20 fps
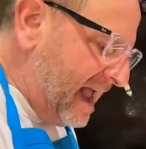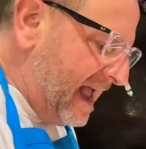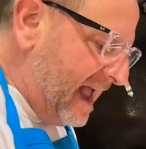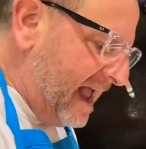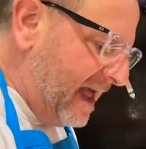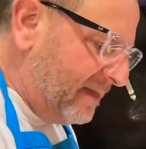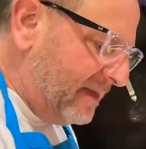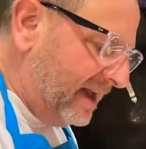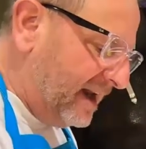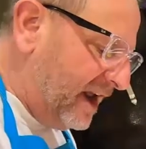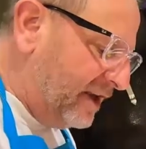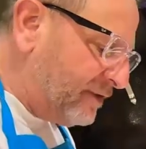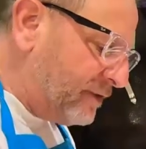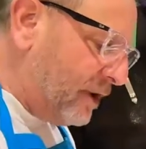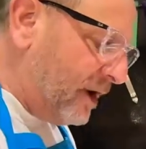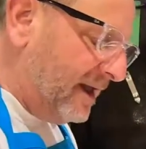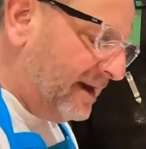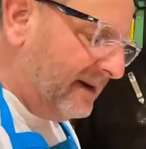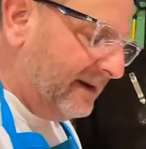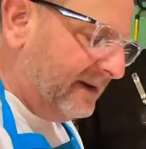And then I
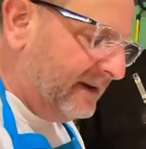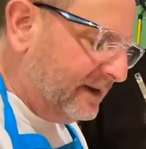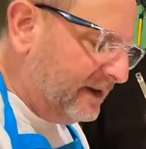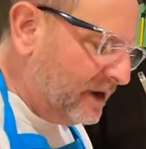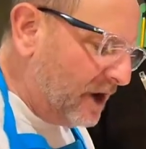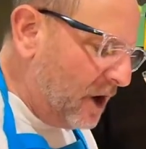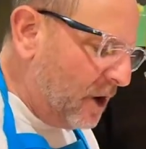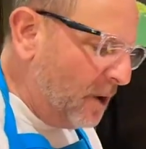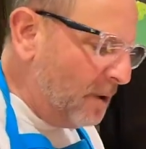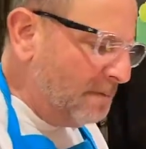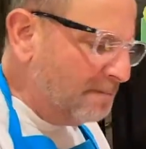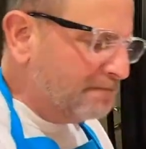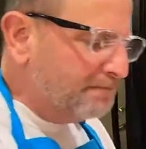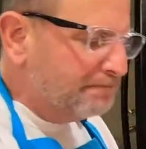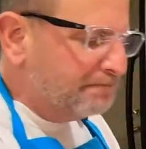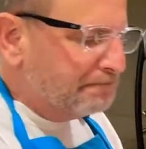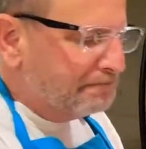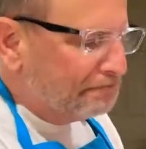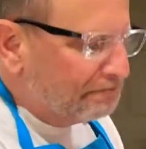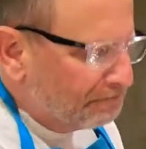thought, you know,
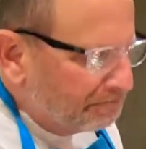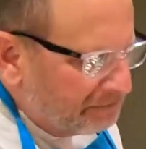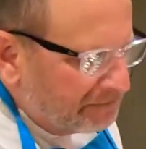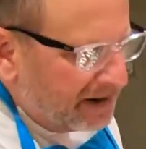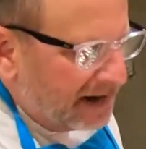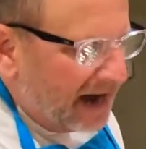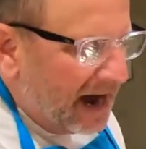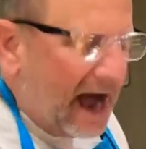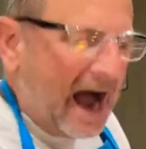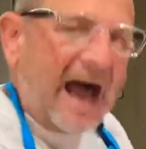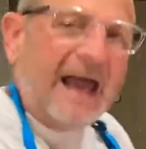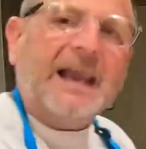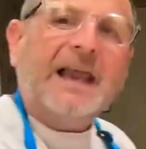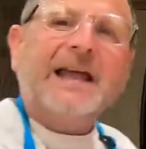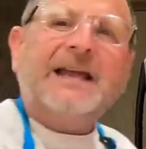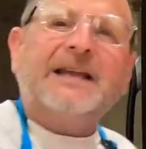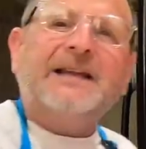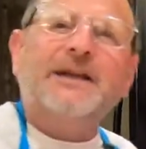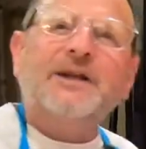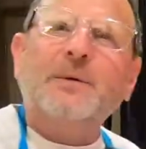I
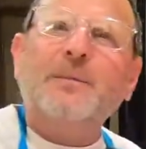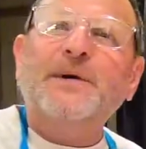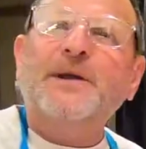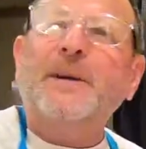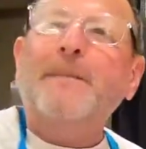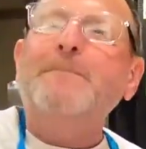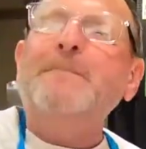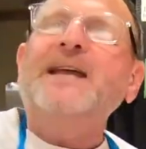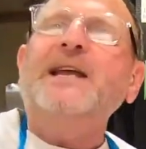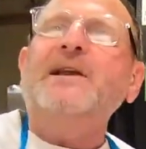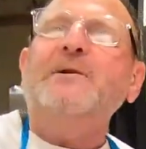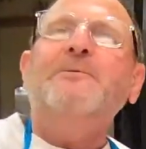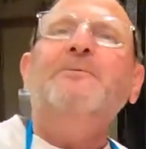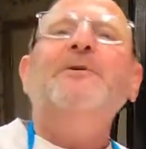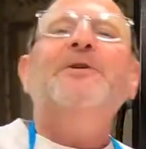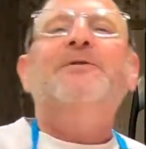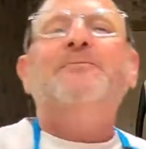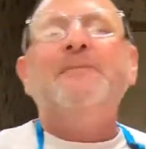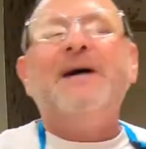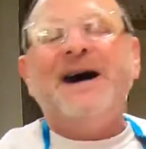like a little bit of meat
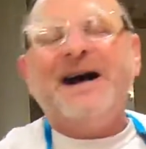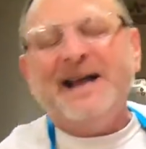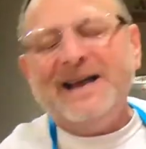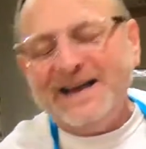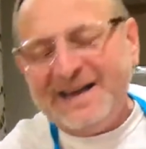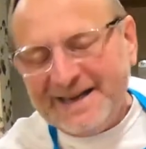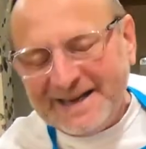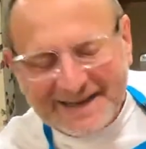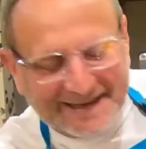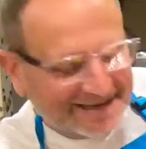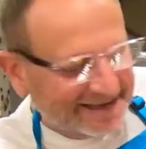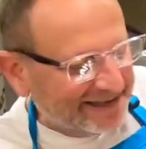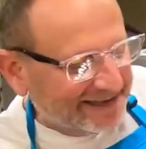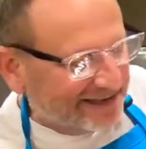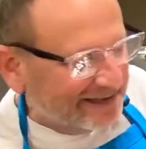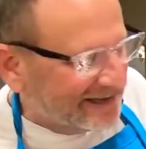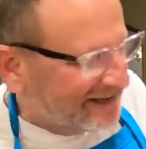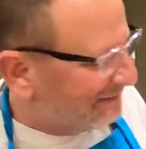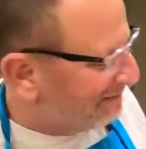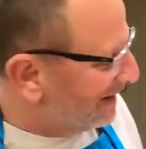with my
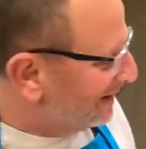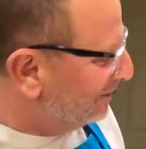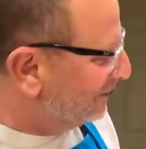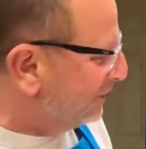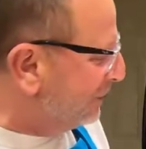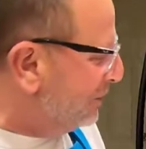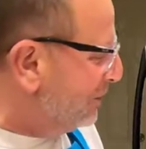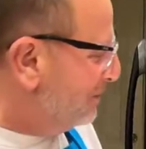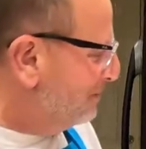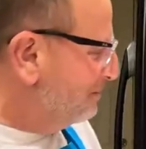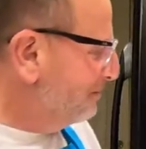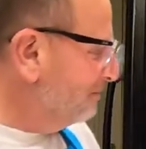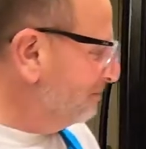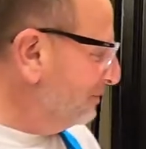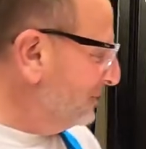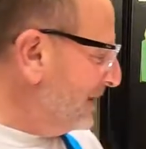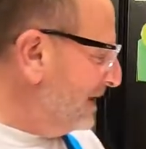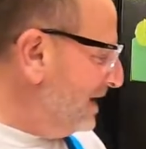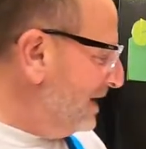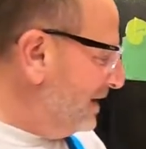my soup.
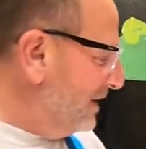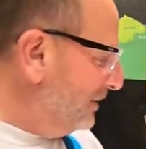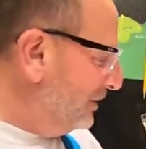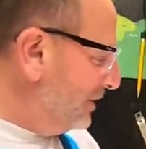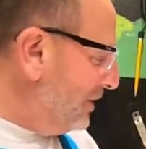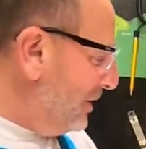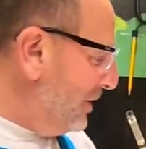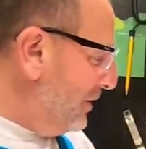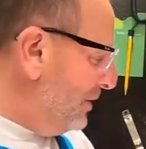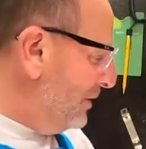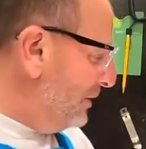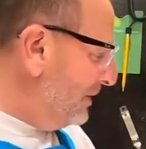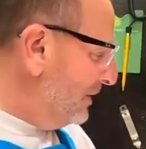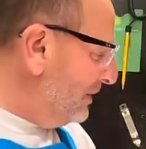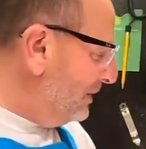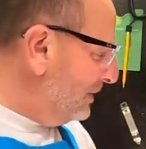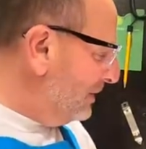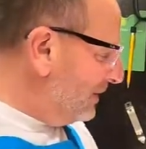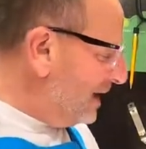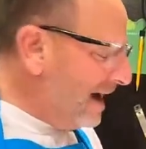So
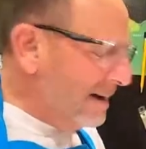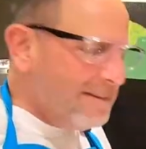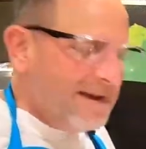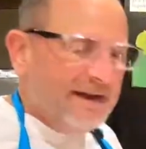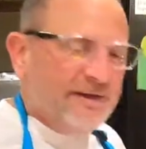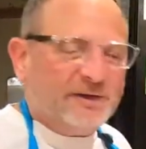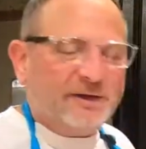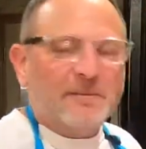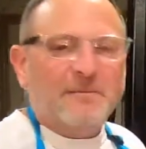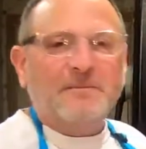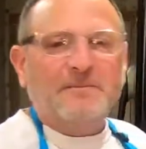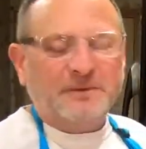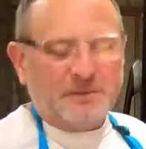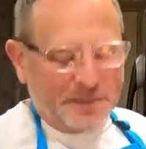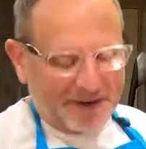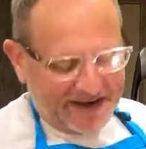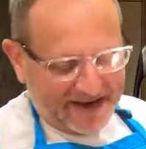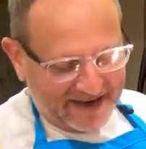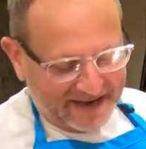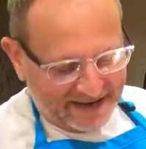I made some
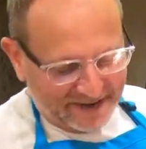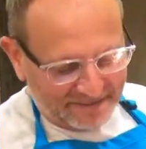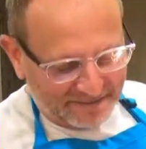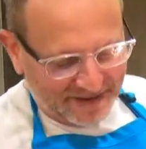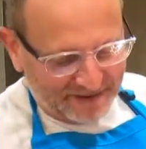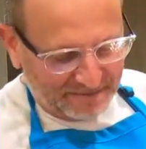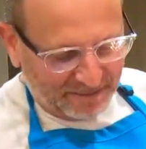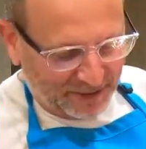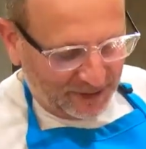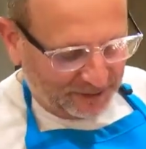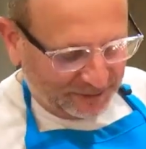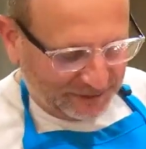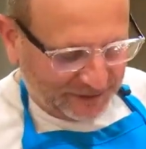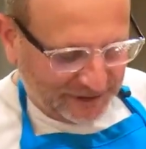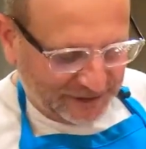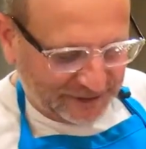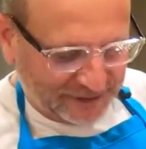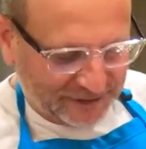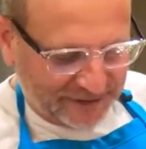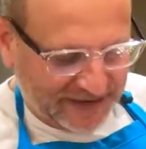spaghetti and meatballs the
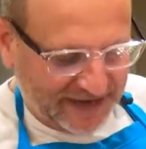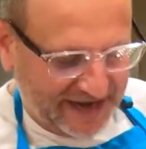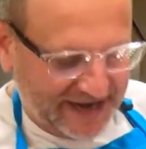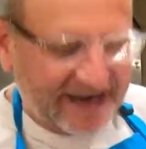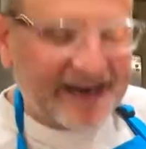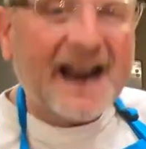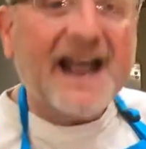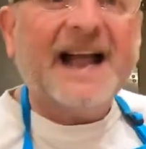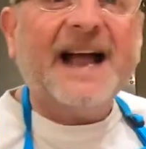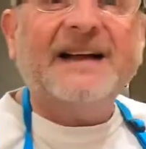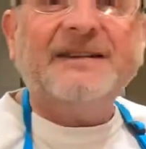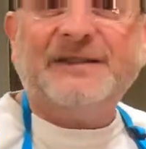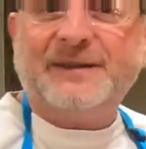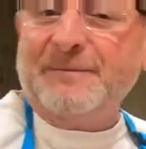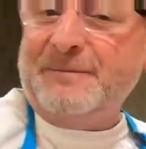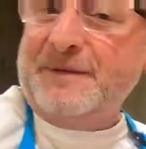other day, and I got some